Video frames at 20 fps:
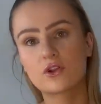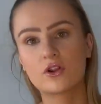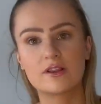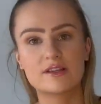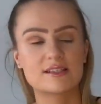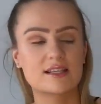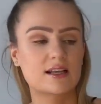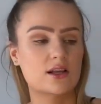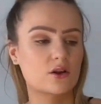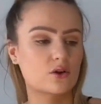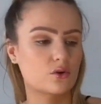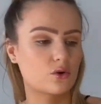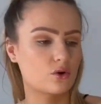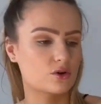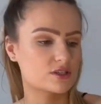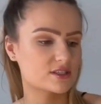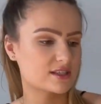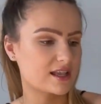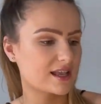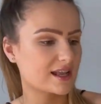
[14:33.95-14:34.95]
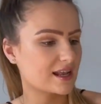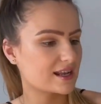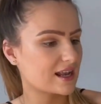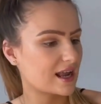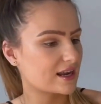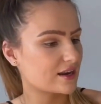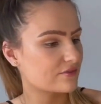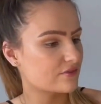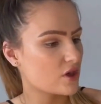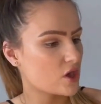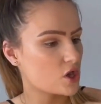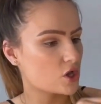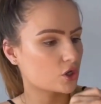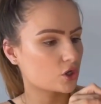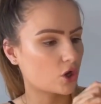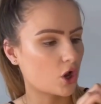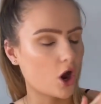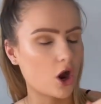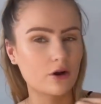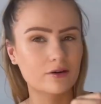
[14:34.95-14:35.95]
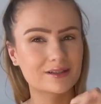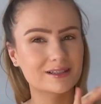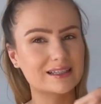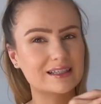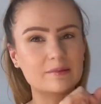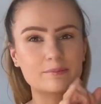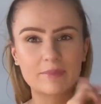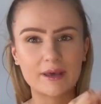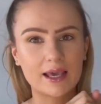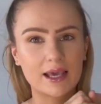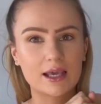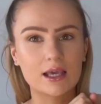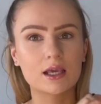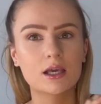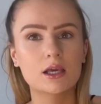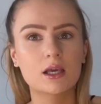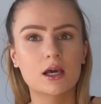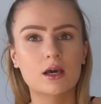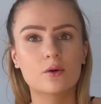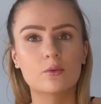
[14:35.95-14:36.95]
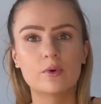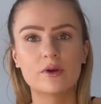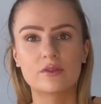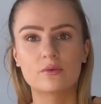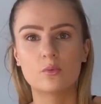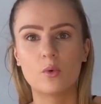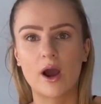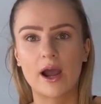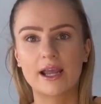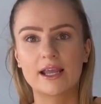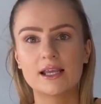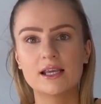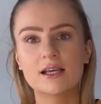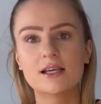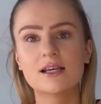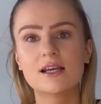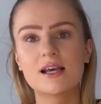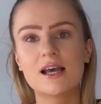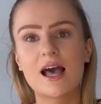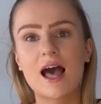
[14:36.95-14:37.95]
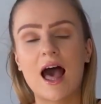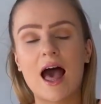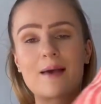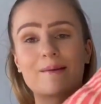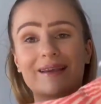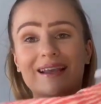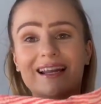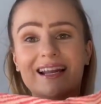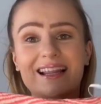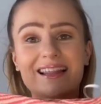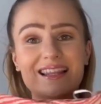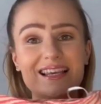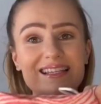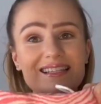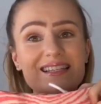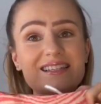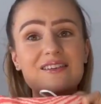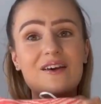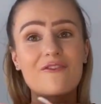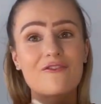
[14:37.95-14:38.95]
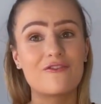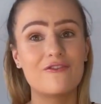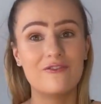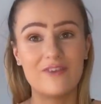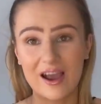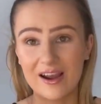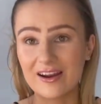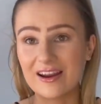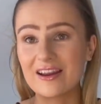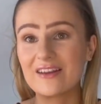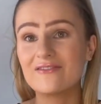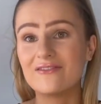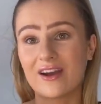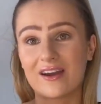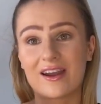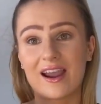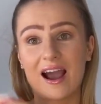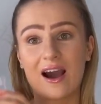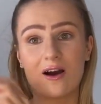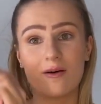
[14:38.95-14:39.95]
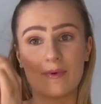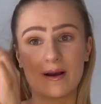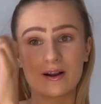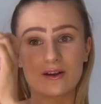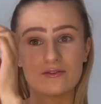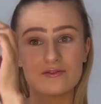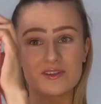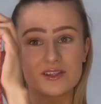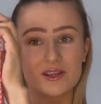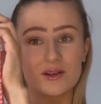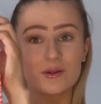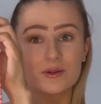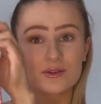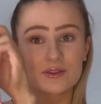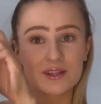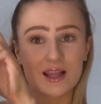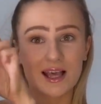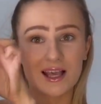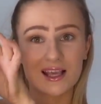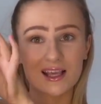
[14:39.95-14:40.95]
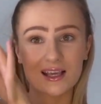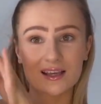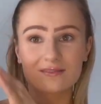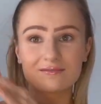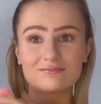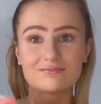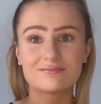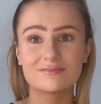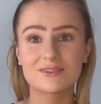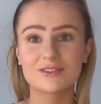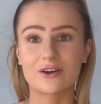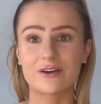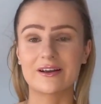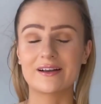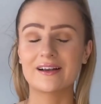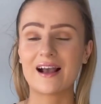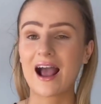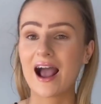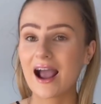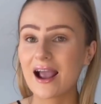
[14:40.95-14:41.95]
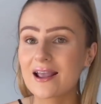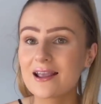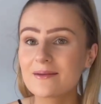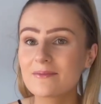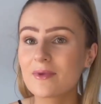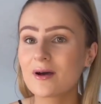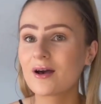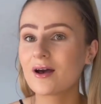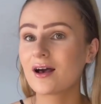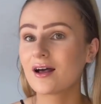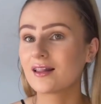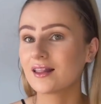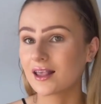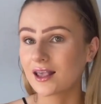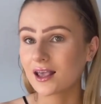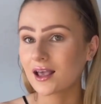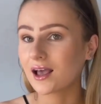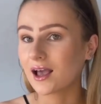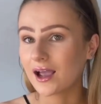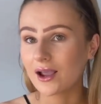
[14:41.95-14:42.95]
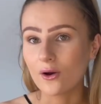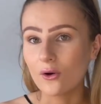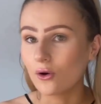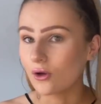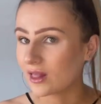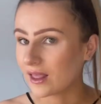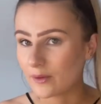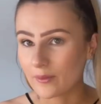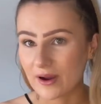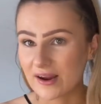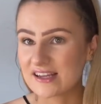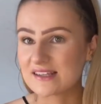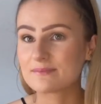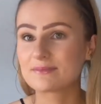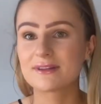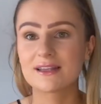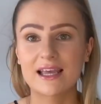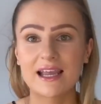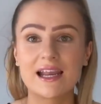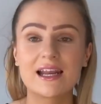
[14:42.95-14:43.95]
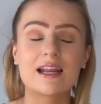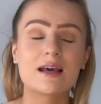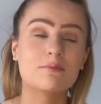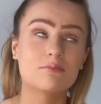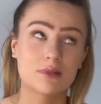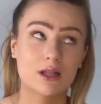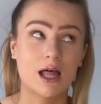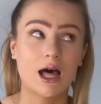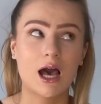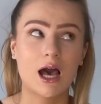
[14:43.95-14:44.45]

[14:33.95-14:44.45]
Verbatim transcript: It's like a gorgeous, like, kind of corally pink with white. I mean, this is very, very out of my comfort zone. It's like, sorry, I'm, like, I, all I wear is plain and black.